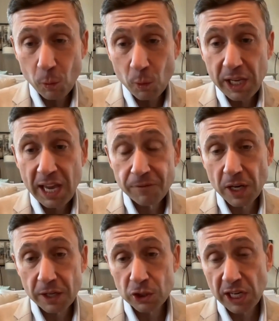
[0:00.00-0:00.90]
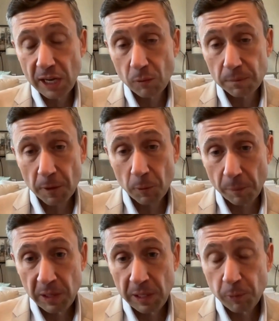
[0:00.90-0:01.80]
we have to understand where
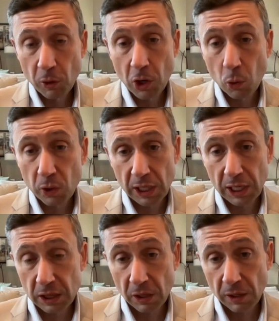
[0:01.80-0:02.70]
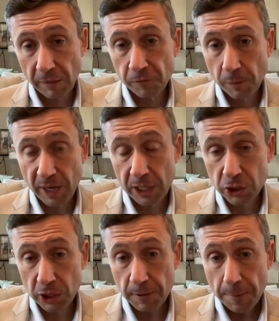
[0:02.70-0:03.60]
people go to get their
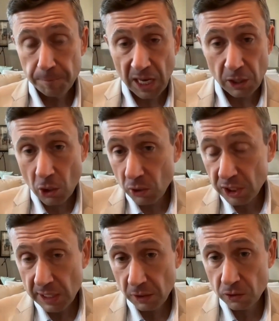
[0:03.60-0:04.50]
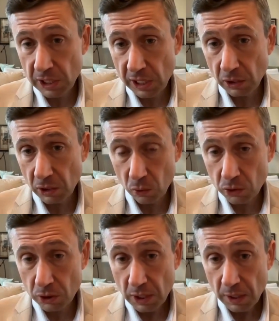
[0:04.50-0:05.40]
information. And notice I don't say
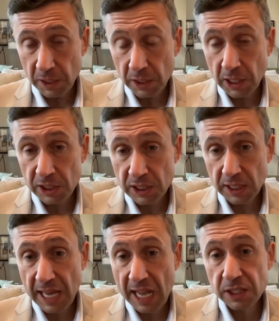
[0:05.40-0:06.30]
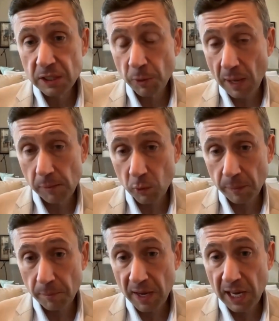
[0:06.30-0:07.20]
news. Because see, that's the problem
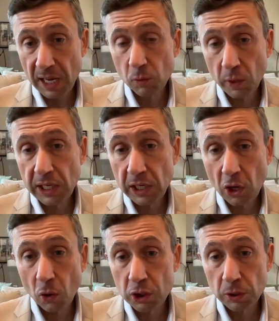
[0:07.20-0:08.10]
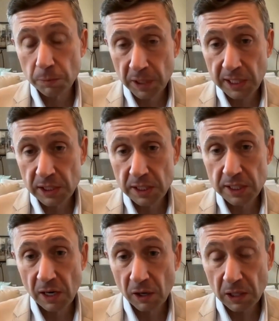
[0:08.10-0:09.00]
we make. We go to places
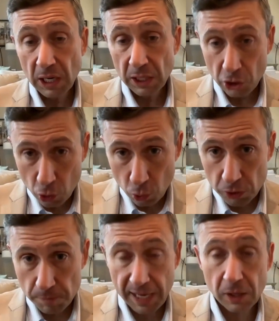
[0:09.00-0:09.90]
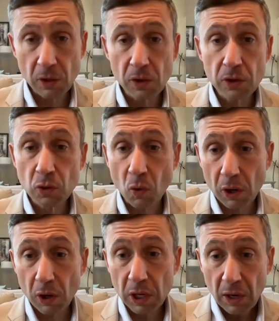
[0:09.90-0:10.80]
that are newsmakers
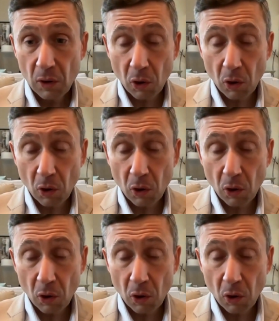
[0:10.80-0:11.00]
or